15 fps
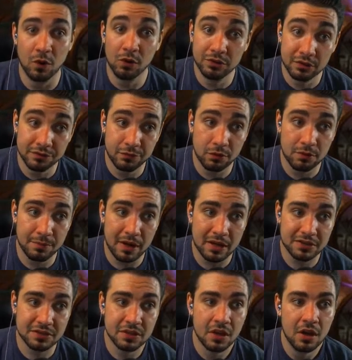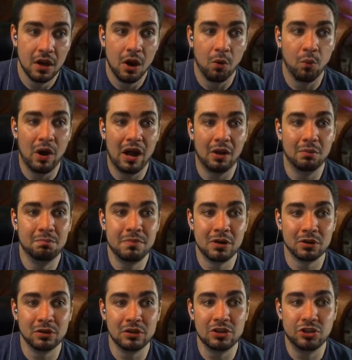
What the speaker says: older formats, while merely